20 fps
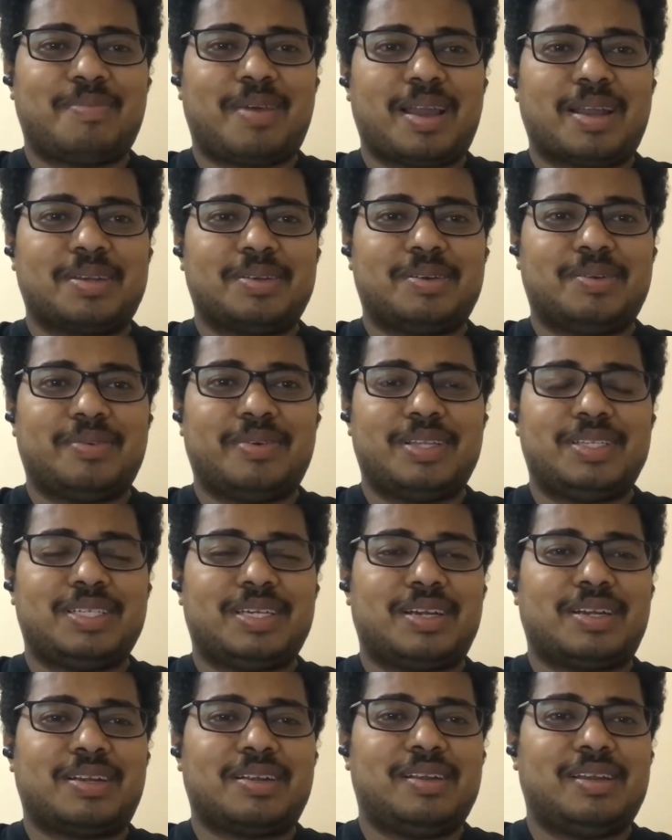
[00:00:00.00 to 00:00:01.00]
back to our
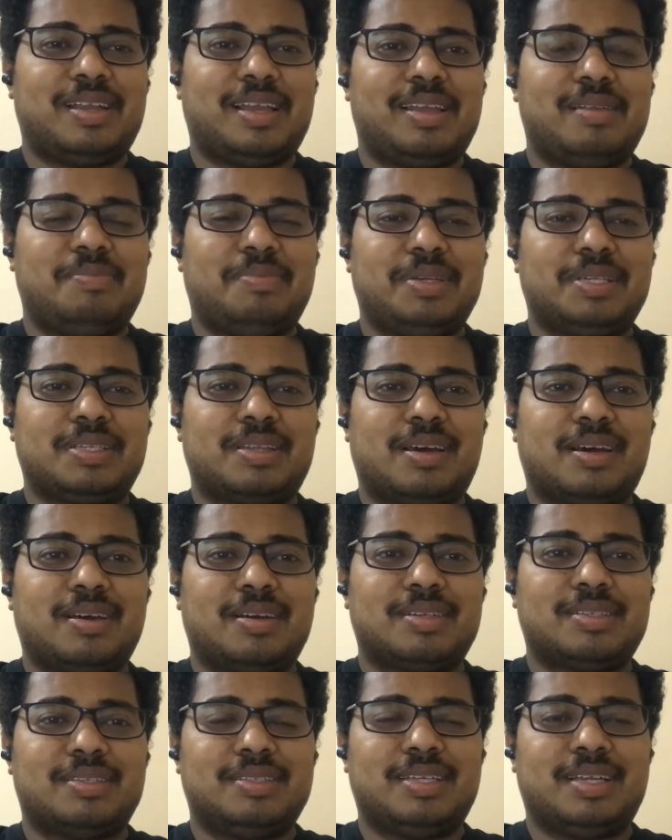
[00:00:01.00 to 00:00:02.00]
channel ALP Talks,